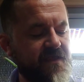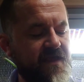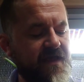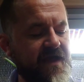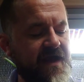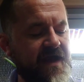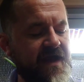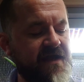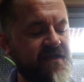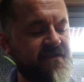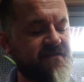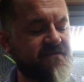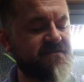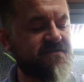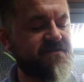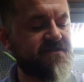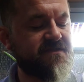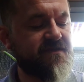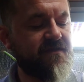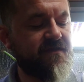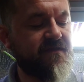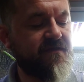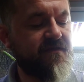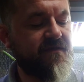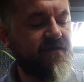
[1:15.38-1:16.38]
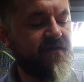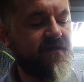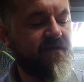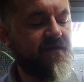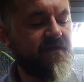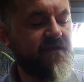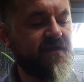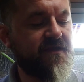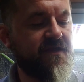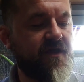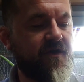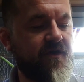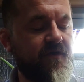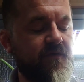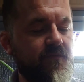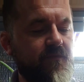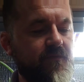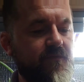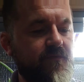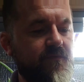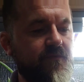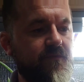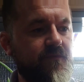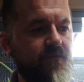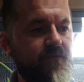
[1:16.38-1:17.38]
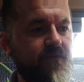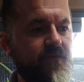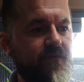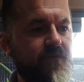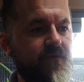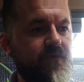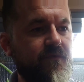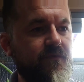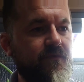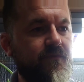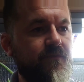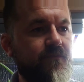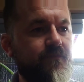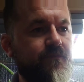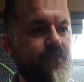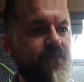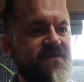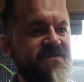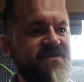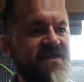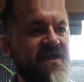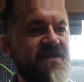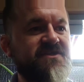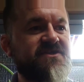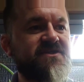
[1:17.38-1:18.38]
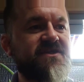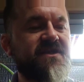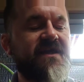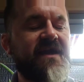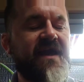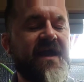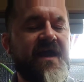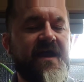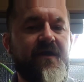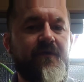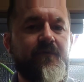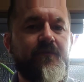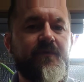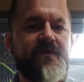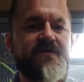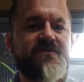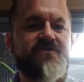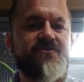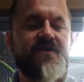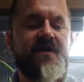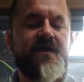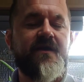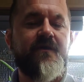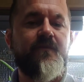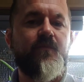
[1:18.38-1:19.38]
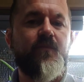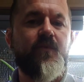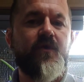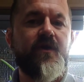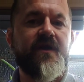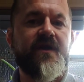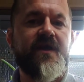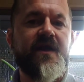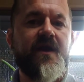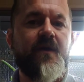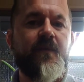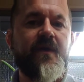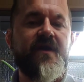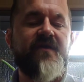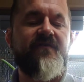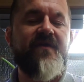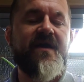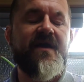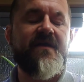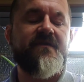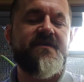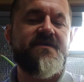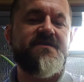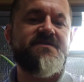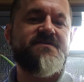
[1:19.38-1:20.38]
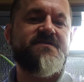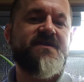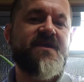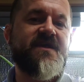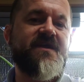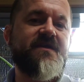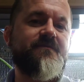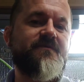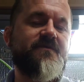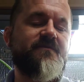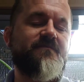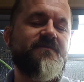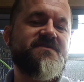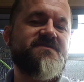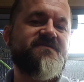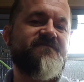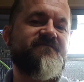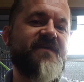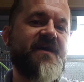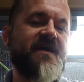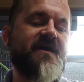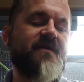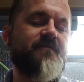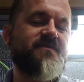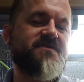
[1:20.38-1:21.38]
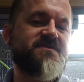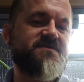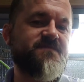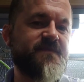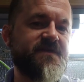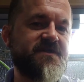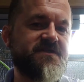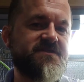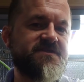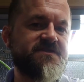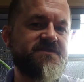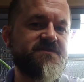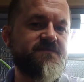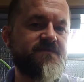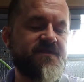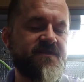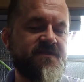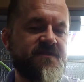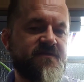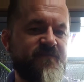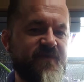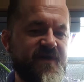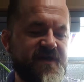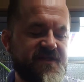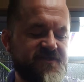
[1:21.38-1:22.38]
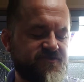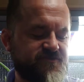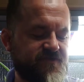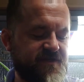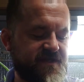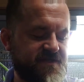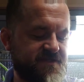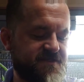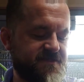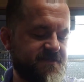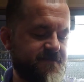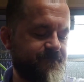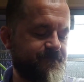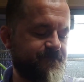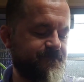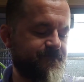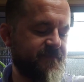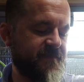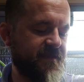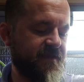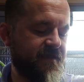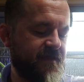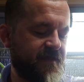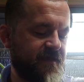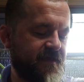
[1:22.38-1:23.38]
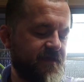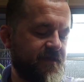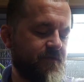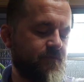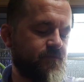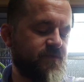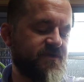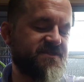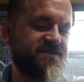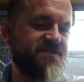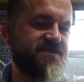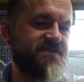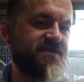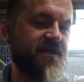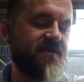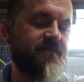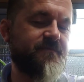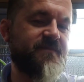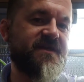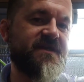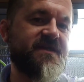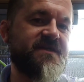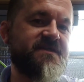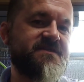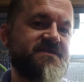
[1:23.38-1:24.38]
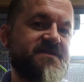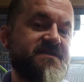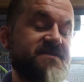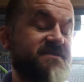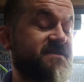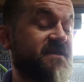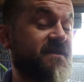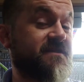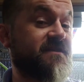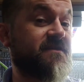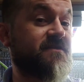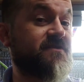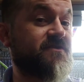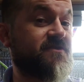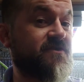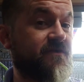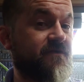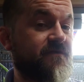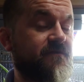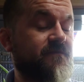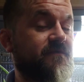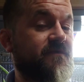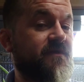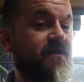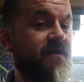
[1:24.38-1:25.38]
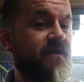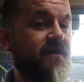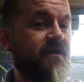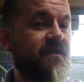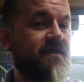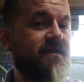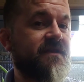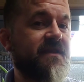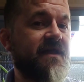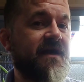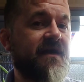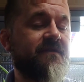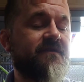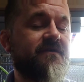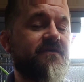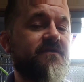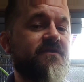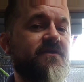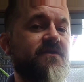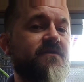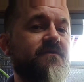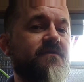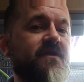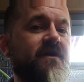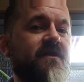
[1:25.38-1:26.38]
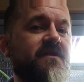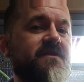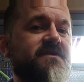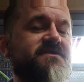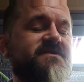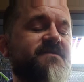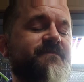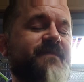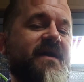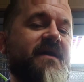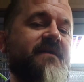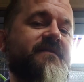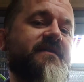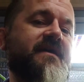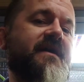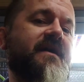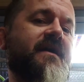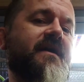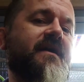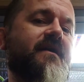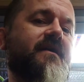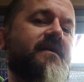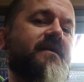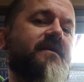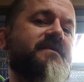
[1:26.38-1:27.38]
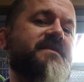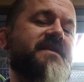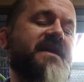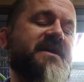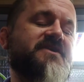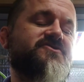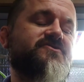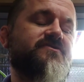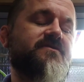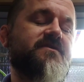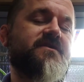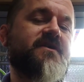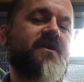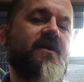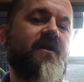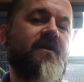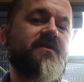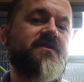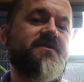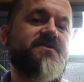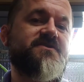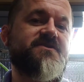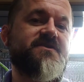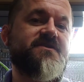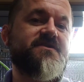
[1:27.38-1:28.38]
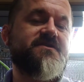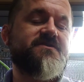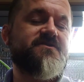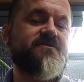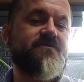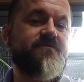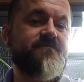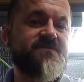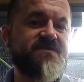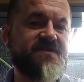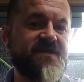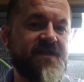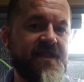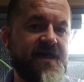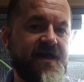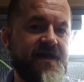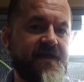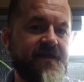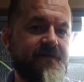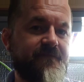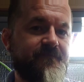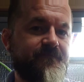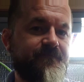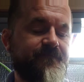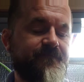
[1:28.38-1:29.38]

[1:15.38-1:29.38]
and, you know, potentially how we try and work our way around it to keep them as a viable species within the pet trade, which is going to be easier said than done now that new knowledge about their natural ecology has come to light.